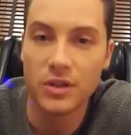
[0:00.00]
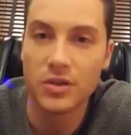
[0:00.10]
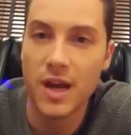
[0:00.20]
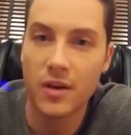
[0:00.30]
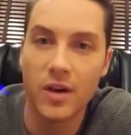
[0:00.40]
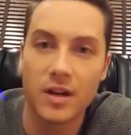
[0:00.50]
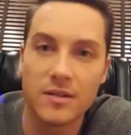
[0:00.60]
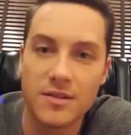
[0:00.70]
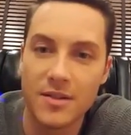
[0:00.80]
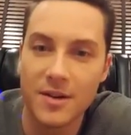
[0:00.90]
good track
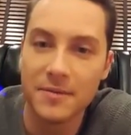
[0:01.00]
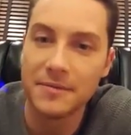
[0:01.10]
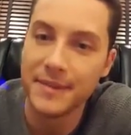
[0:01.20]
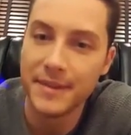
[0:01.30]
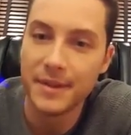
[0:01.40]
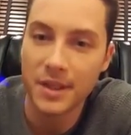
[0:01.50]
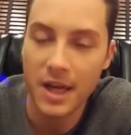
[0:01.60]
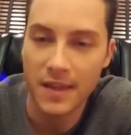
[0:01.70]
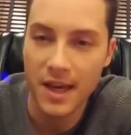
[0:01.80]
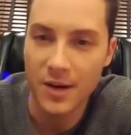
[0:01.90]
record, so
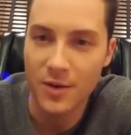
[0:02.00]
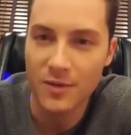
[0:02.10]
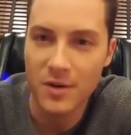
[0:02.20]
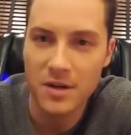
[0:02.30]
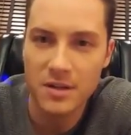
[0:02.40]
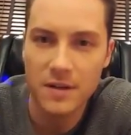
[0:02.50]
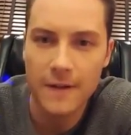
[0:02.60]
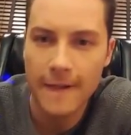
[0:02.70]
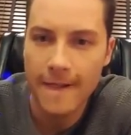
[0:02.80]
got that going for us.